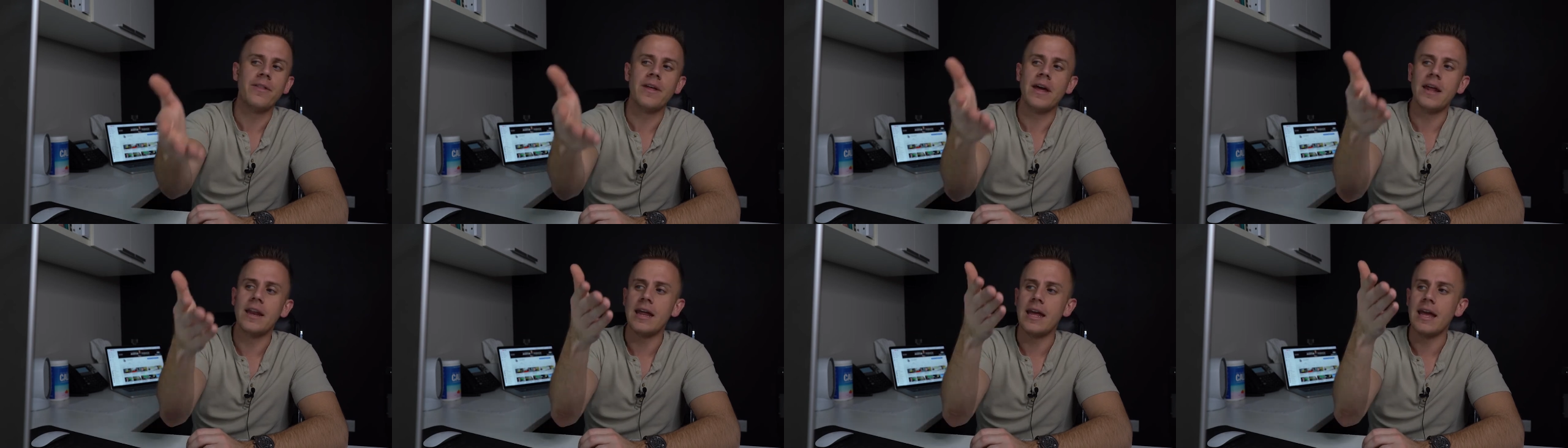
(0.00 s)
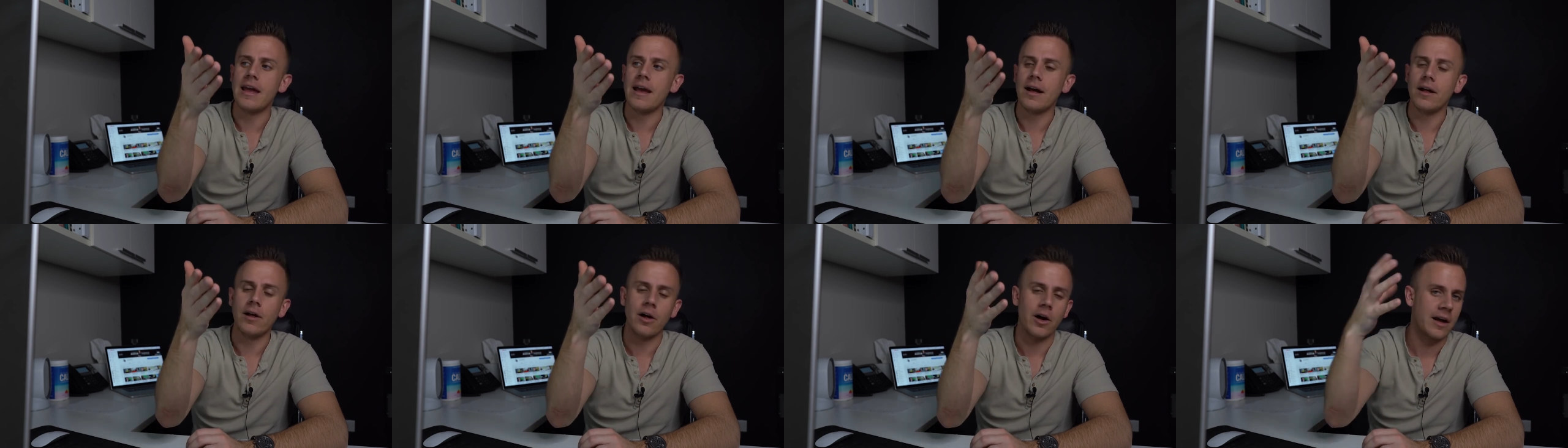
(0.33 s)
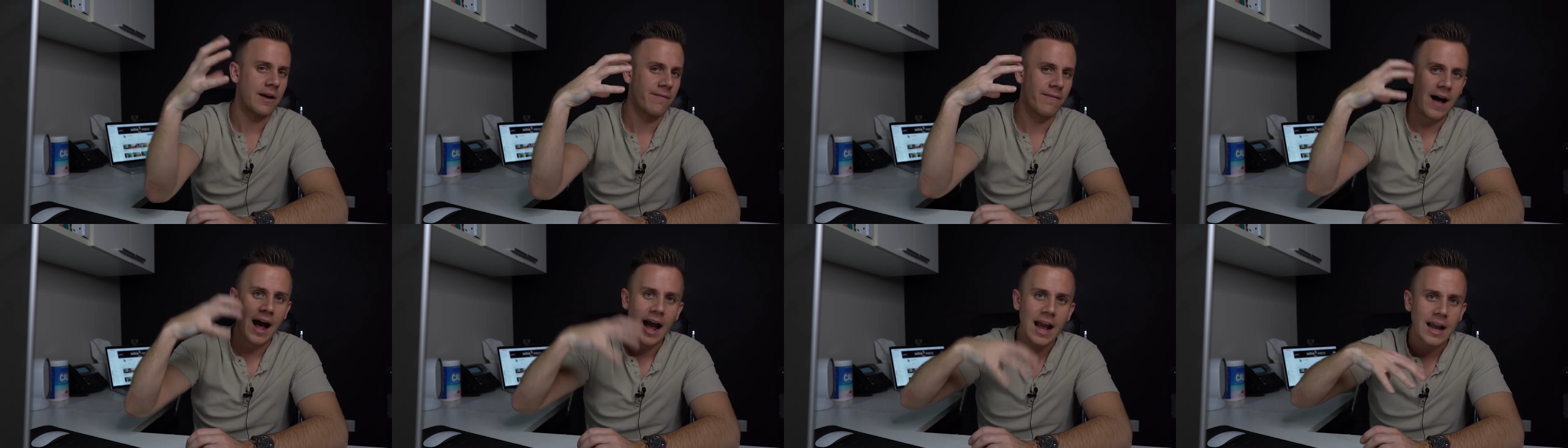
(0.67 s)
then it look
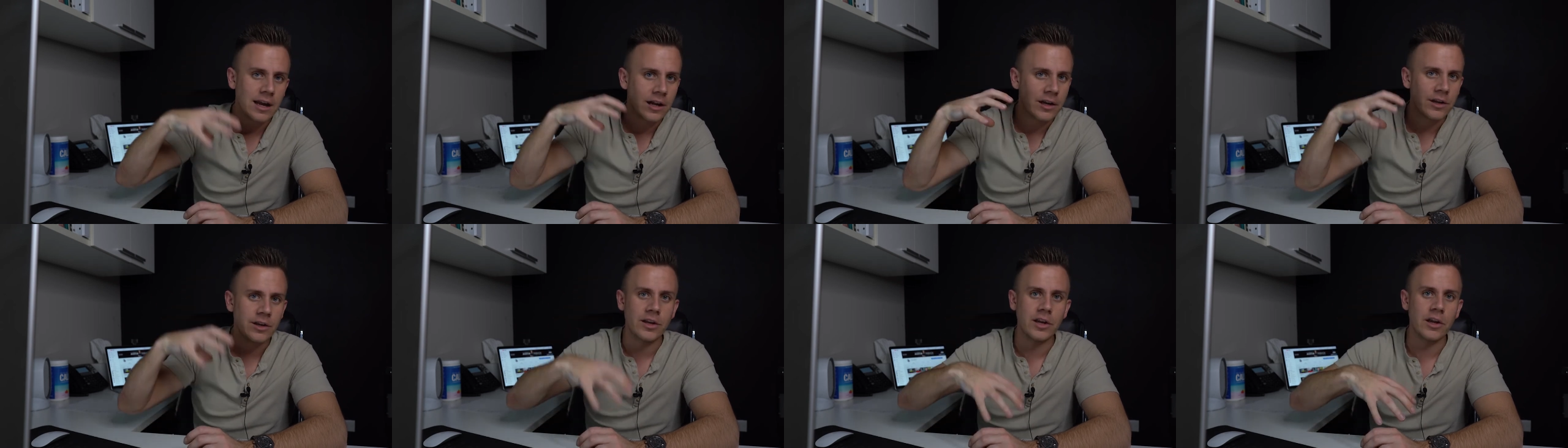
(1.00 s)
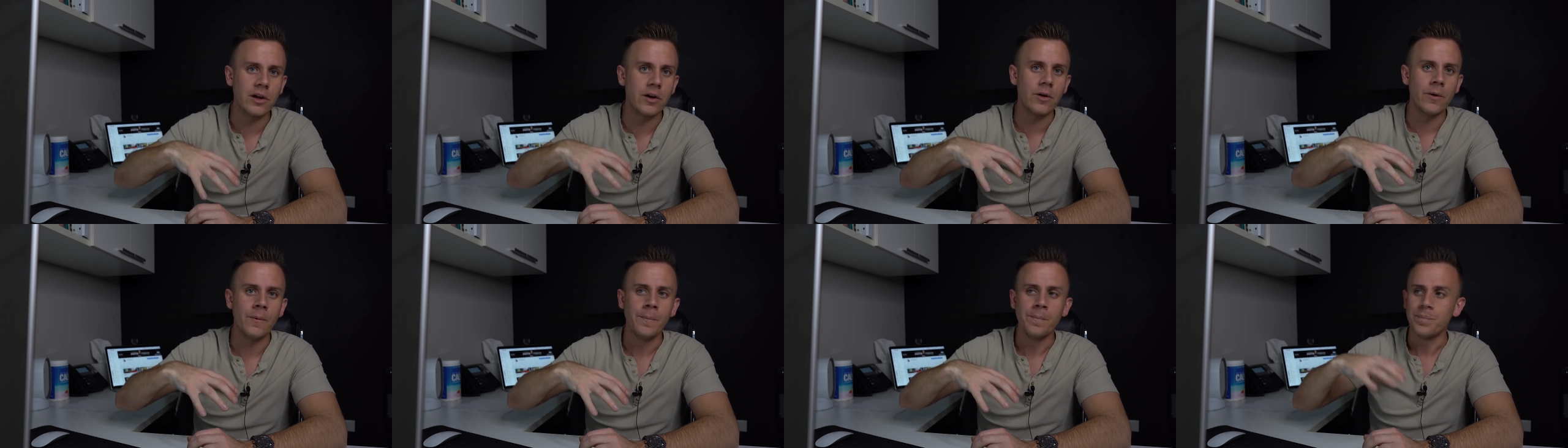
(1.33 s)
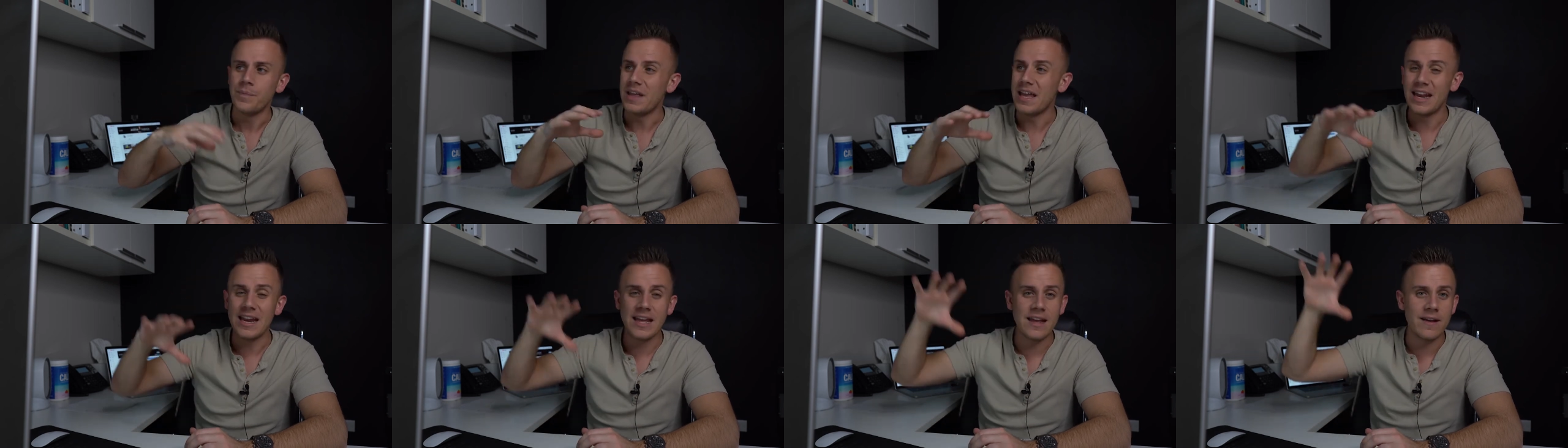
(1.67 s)
if I can do
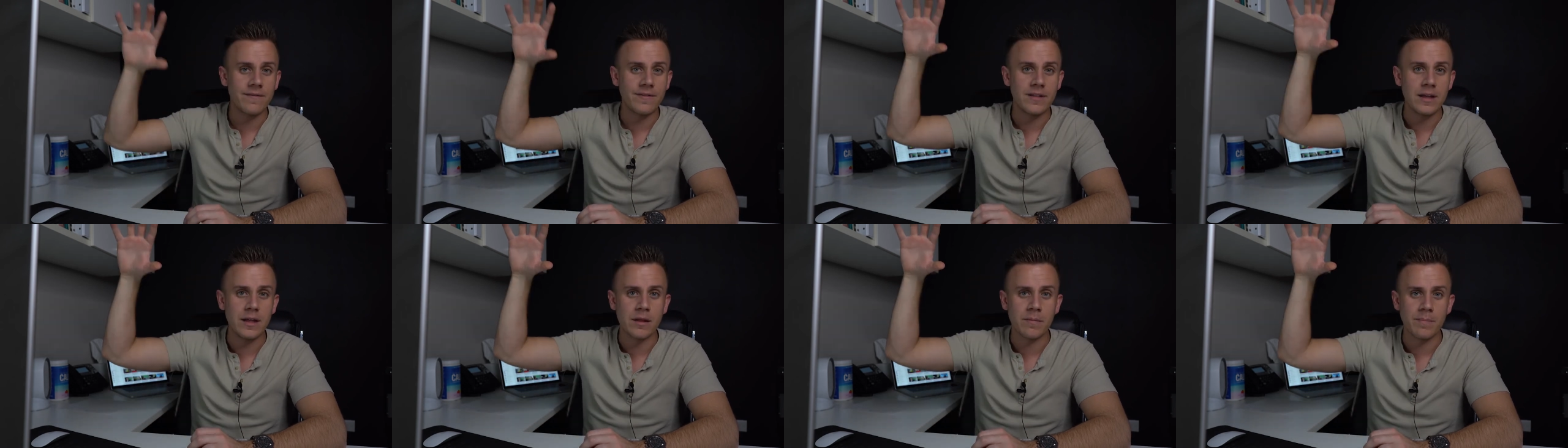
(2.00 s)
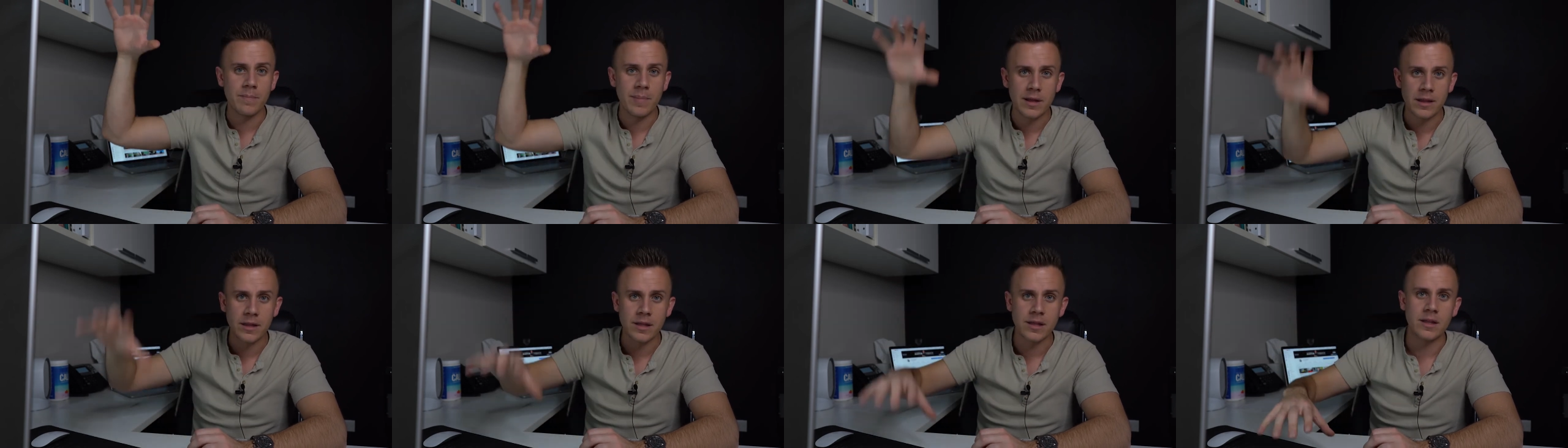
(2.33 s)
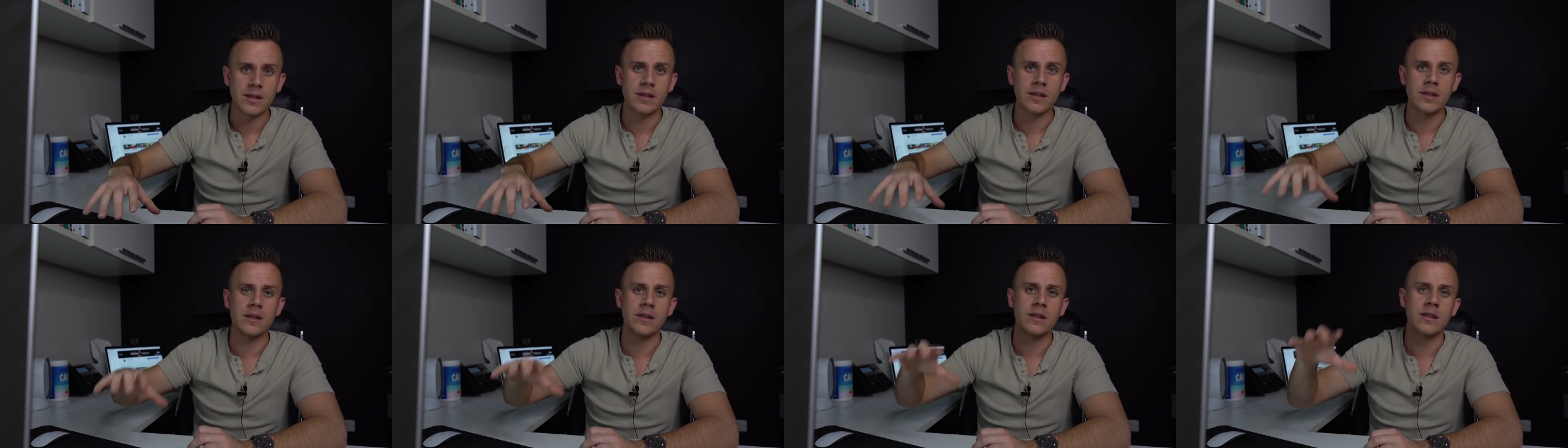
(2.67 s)
any of these
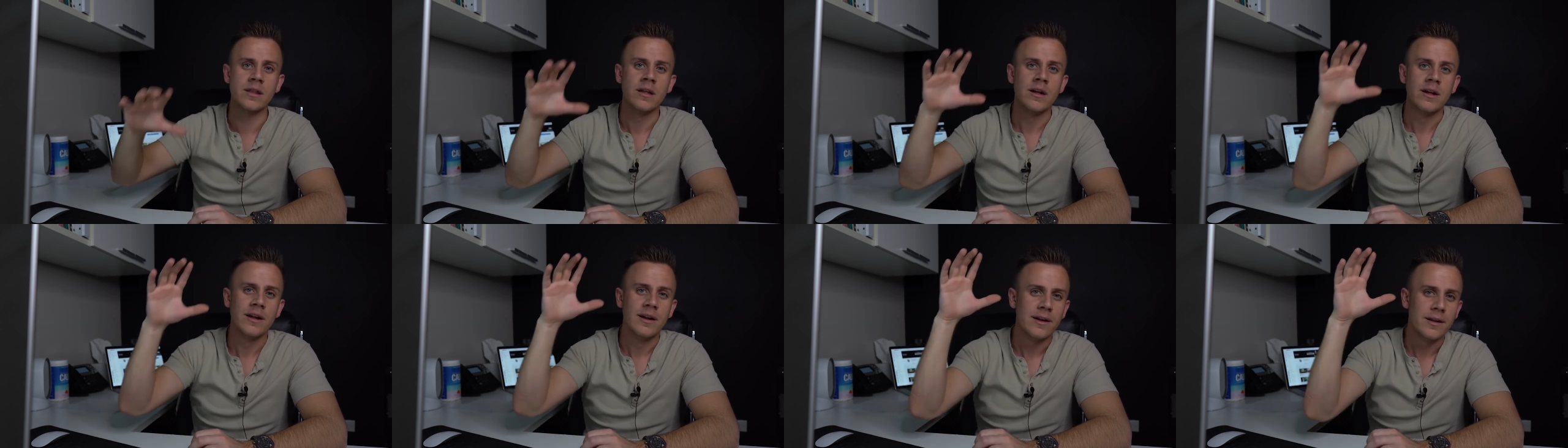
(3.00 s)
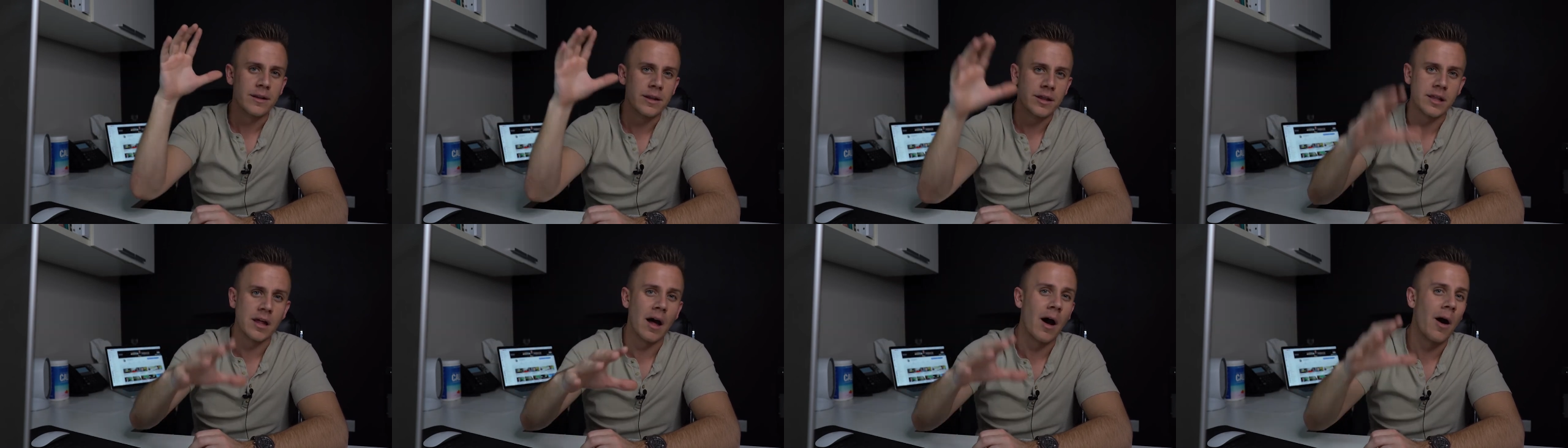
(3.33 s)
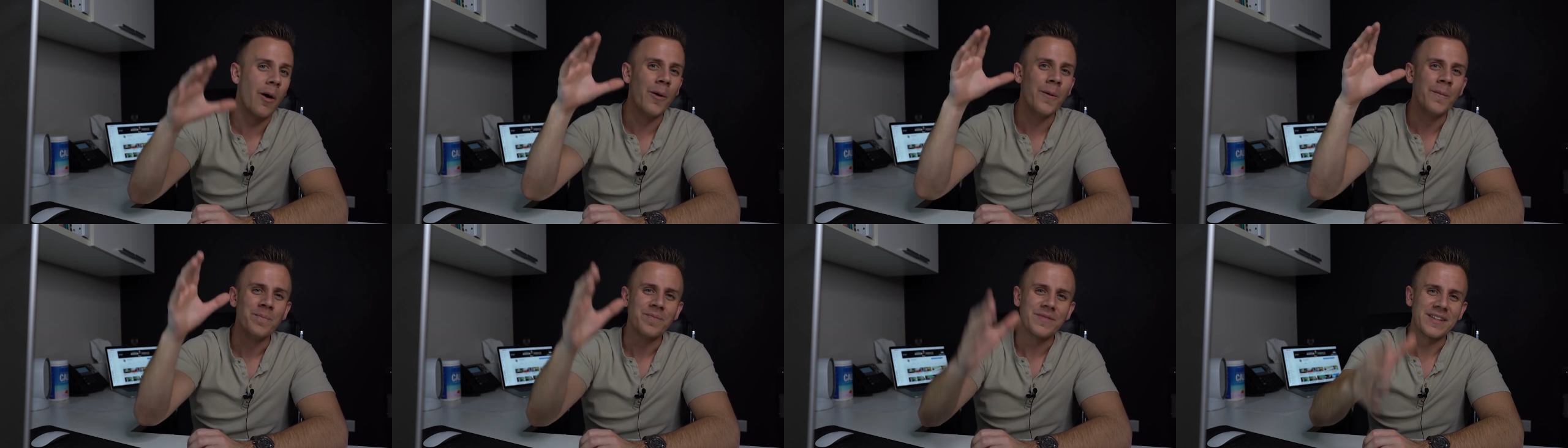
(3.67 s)
businesses
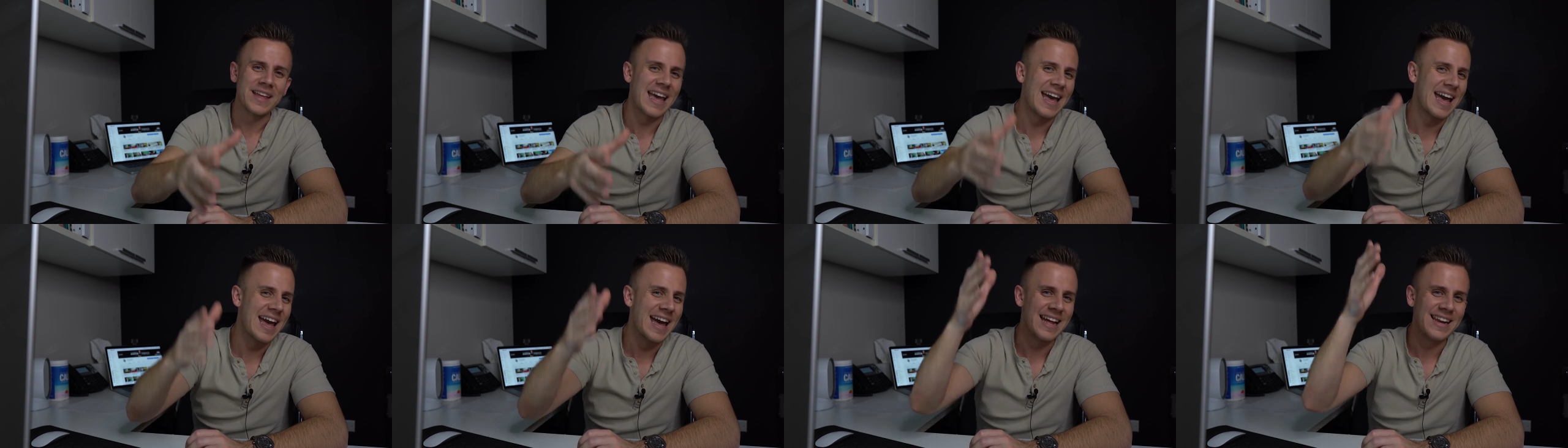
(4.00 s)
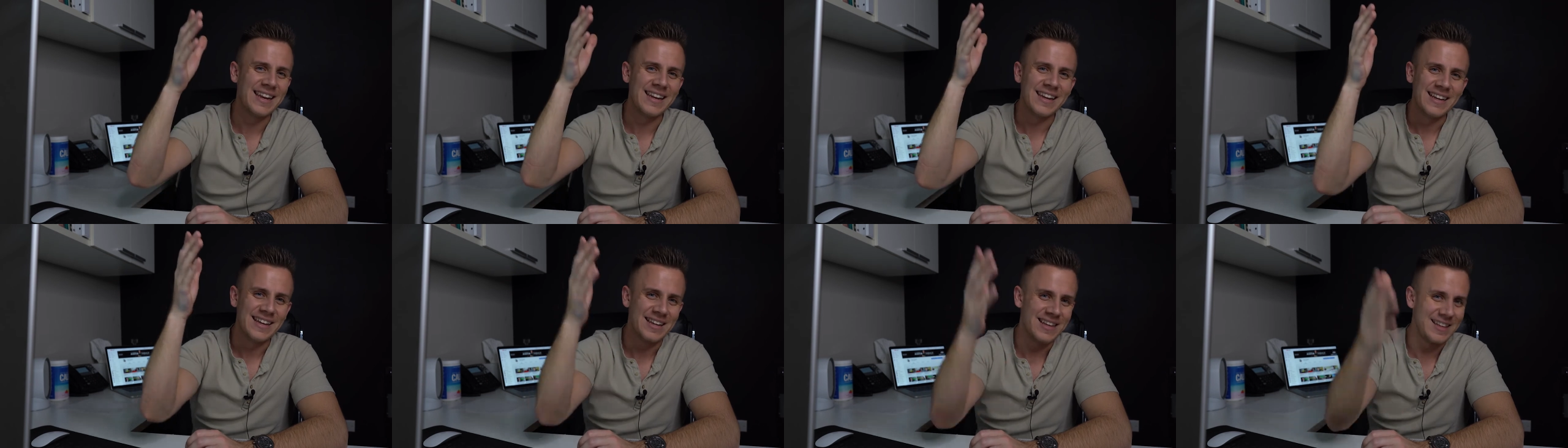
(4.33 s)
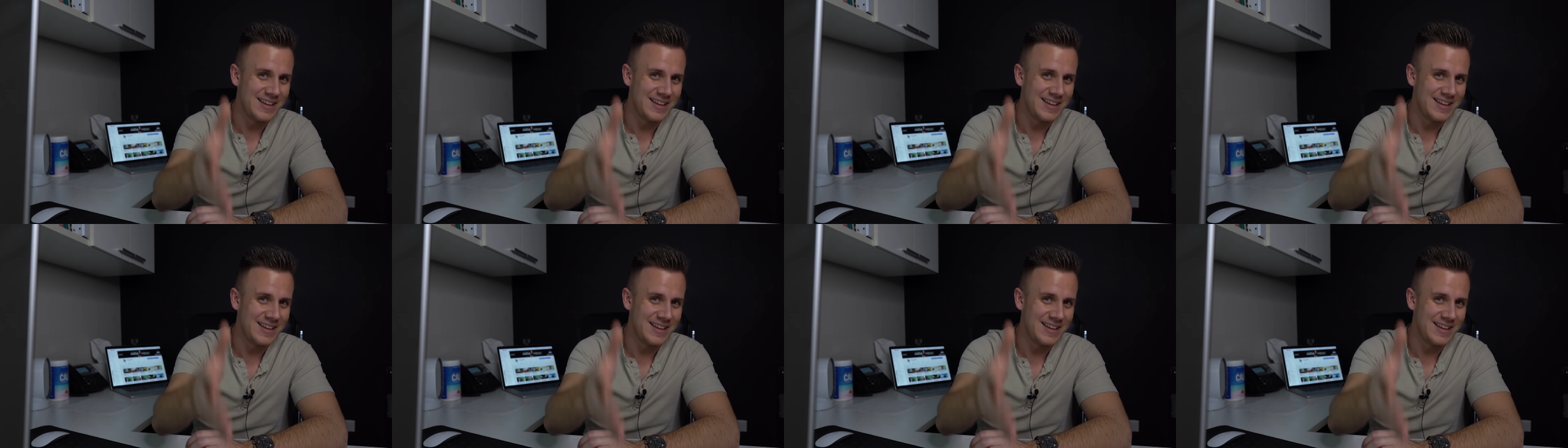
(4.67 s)
so can